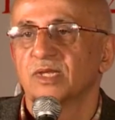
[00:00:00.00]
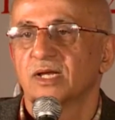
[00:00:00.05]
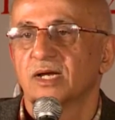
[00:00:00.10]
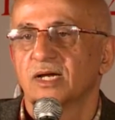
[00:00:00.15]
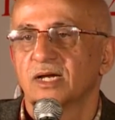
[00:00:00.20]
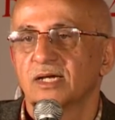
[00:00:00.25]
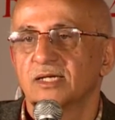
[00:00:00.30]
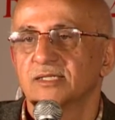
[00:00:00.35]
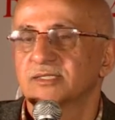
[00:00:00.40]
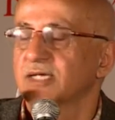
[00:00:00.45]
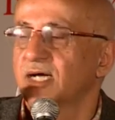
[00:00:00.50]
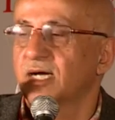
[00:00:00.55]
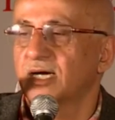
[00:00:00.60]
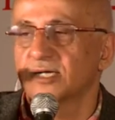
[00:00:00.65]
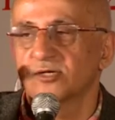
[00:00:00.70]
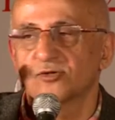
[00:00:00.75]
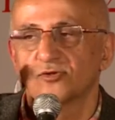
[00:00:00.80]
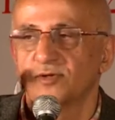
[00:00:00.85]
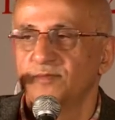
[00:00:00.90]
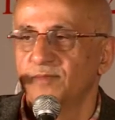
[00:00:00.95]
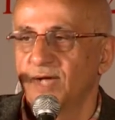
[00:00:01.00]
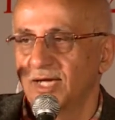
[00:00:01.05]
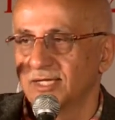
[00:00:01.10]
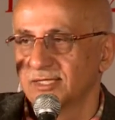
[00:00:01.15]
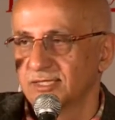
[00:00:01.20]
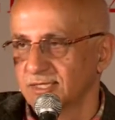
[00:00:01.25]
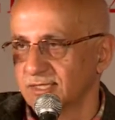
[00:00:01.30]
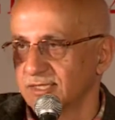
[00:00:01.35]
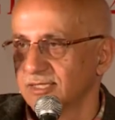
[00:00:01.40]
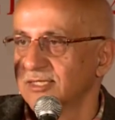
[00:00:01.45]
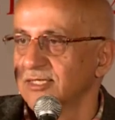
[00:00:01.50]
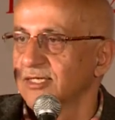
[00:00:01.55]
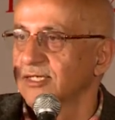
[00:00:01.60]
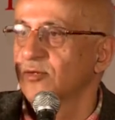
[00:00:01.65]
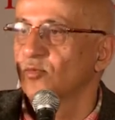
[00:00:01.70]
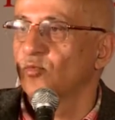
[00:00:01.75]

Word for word: Uh, it's hard to imagine